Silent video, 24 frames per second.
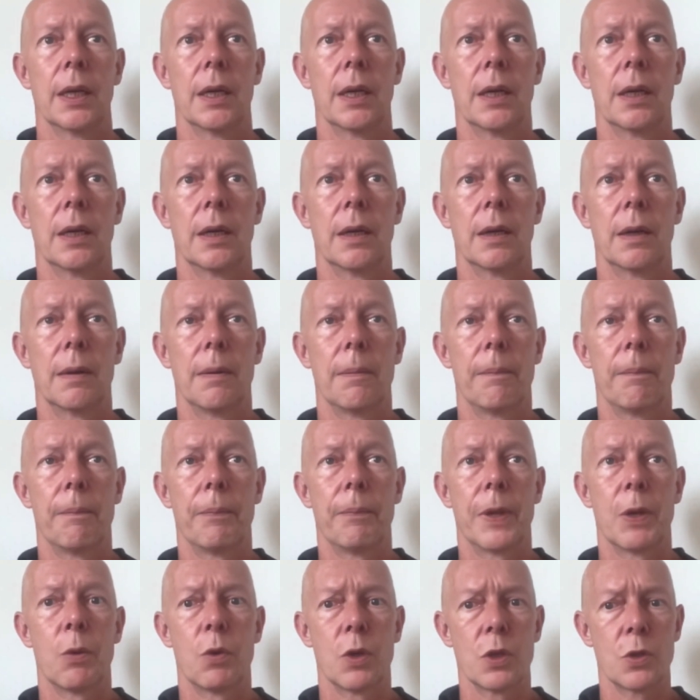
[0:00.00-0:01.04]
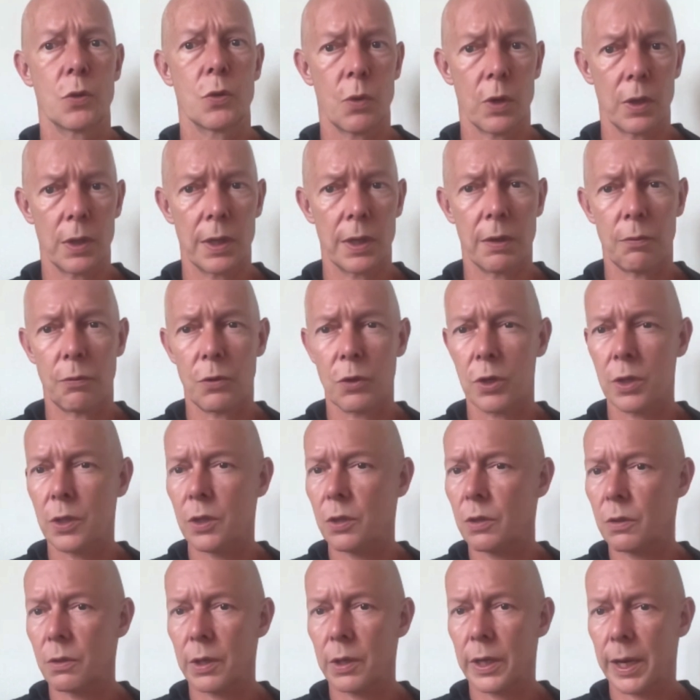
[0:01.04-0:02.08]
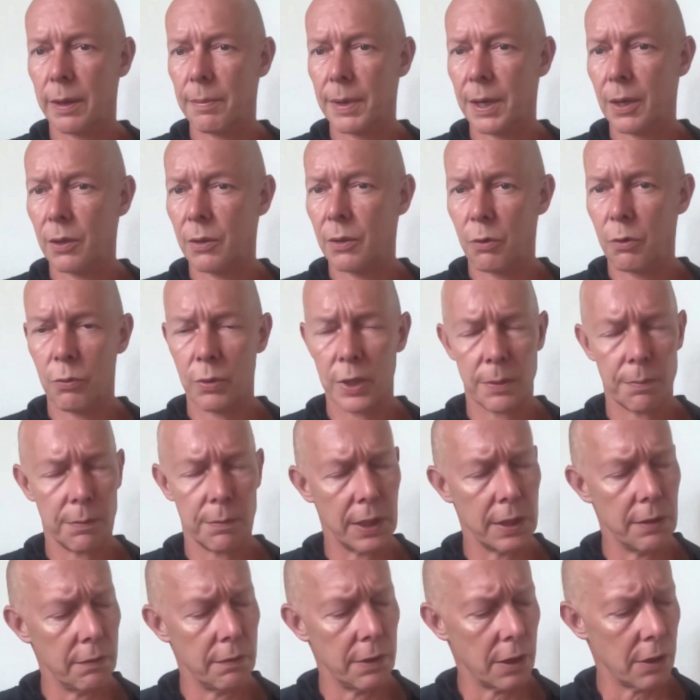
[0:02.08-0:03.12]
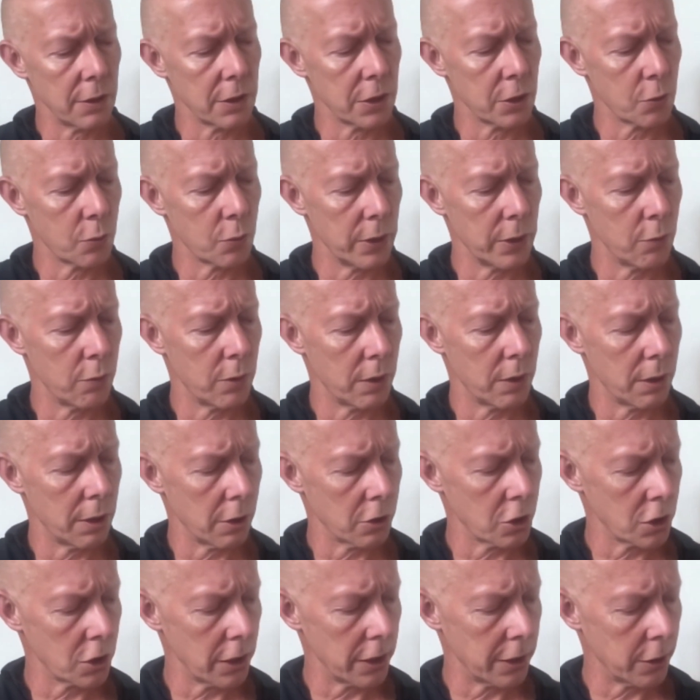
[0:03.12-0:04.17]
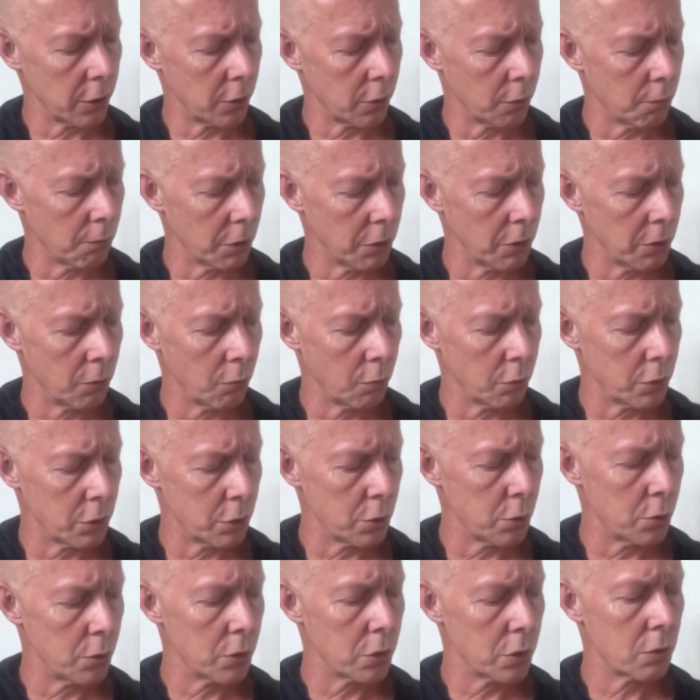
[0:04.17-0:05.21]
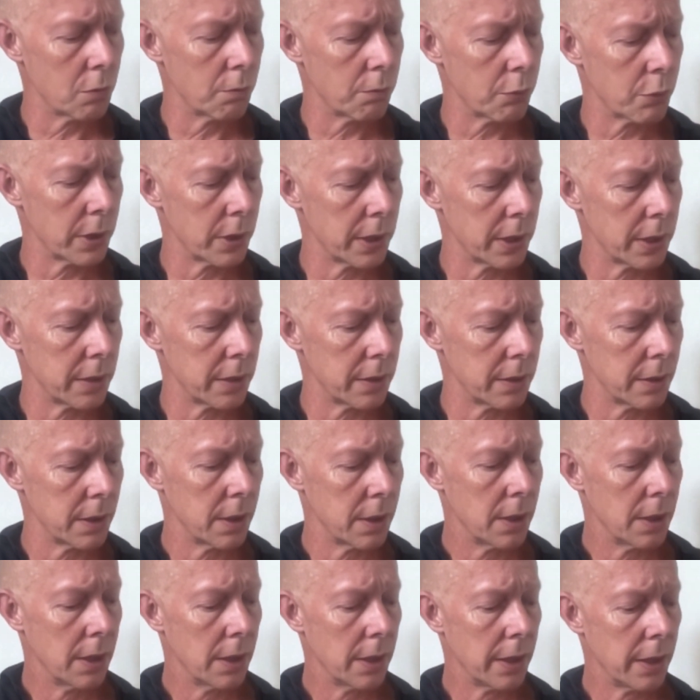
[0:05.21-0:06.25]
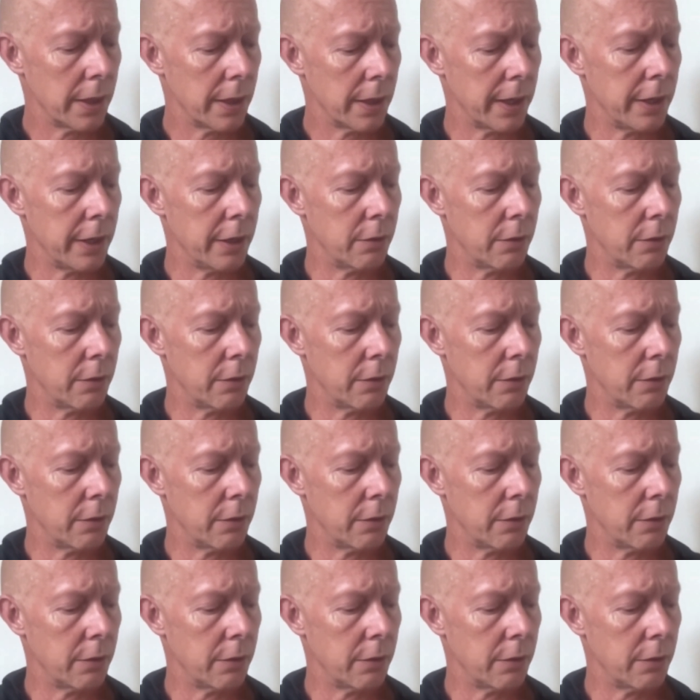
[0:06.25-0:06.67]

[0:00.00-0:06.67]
There was one that just came out, I believe, last week, where a large language model was used to predict and